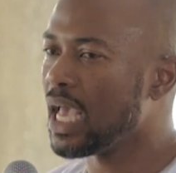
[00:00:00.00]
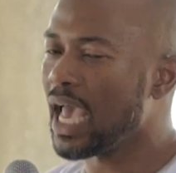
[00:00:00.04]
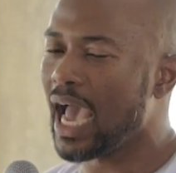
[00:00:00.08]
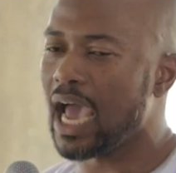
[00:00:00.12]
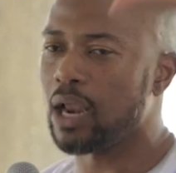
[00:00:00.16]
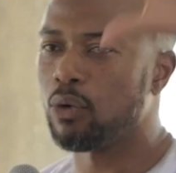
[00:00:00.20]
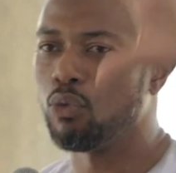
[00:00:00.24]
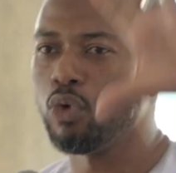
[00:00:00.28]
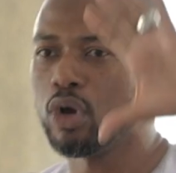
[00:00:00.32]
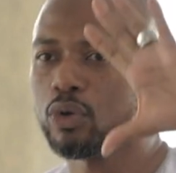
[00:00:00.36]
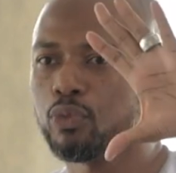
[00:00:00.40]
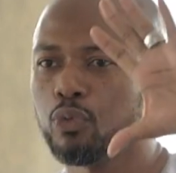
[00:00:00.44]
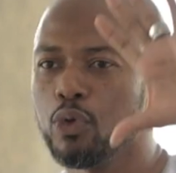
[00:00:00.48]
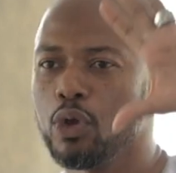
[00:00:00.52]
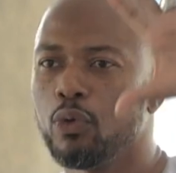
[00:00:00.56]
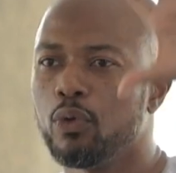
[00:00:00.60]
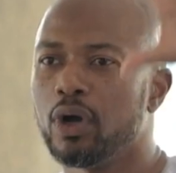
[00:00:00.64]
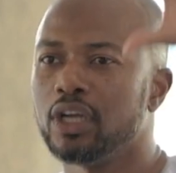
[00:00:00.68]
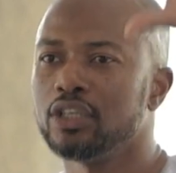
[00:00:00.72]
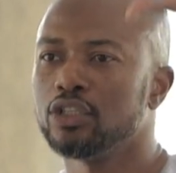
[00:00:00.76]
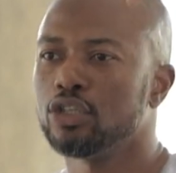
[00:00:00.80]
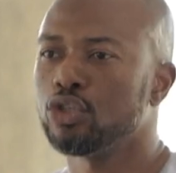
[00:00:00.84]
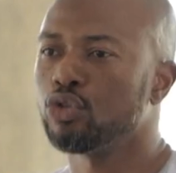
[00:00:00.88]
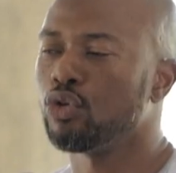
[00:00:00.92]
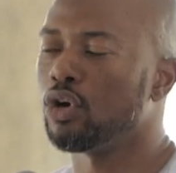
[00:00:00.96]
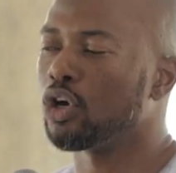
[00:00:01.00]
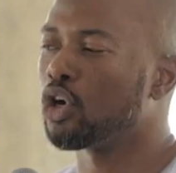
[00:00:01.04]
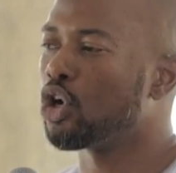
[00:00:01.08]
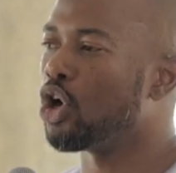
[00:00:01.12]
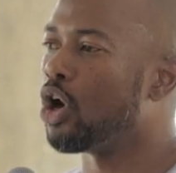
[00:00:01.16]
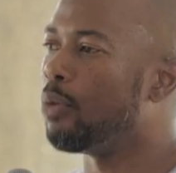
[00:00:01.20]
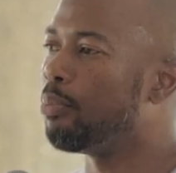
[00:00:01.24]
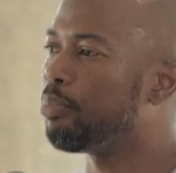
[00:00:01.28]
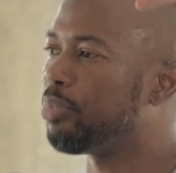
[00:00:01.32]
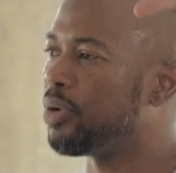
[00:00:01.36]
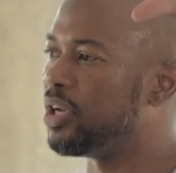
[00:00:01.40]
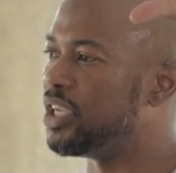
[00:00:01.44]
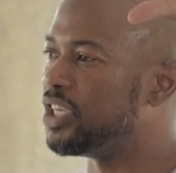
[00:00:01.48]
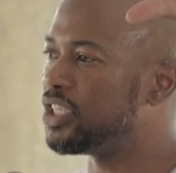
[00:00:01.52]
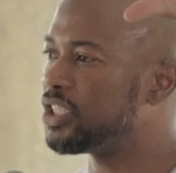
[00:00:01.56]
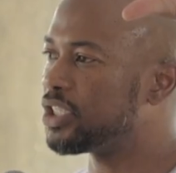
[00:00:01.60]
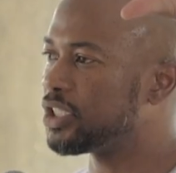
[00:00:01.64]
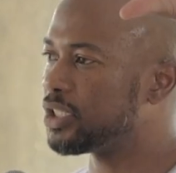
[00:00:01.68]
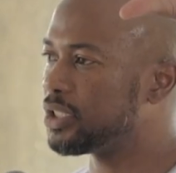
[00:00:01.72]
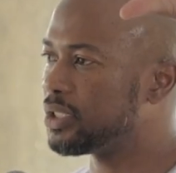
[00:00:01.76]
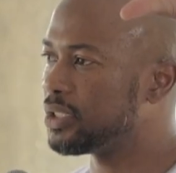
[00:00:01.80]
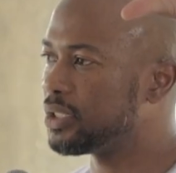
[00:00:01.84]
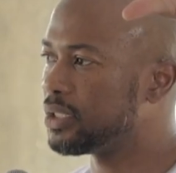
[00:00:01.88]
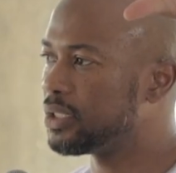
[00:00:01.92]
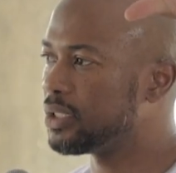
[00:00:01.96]
and what we want to
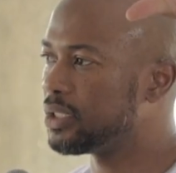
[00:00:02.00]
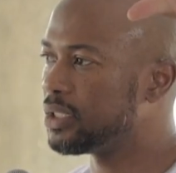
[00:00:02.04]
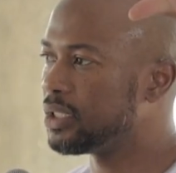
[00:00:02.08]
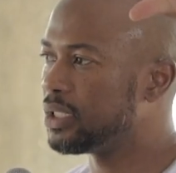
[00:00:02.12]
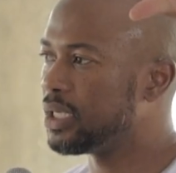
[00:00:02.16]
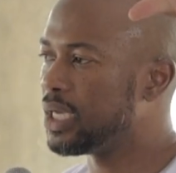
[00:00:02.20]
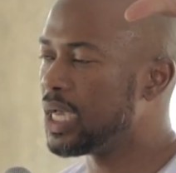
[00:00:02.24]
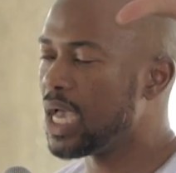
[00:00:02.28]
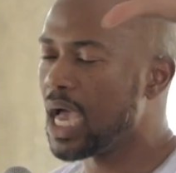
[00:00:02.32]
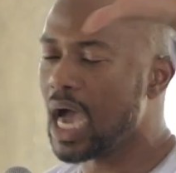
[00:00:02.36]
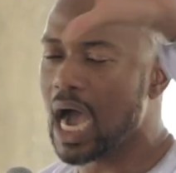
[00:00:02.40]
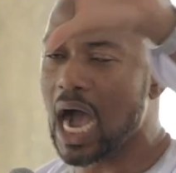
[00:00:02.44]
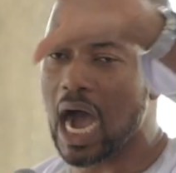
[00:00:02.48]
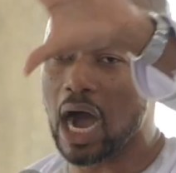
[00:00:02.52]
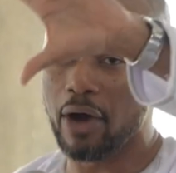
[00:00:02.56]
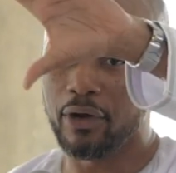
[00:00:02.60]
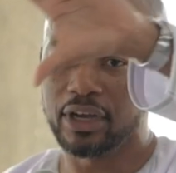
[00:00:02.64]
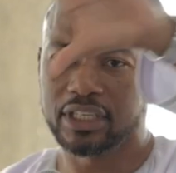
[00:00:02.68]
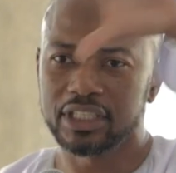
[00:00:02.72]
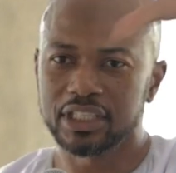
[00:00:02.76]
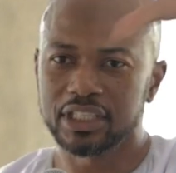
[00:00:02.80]
accomplish, our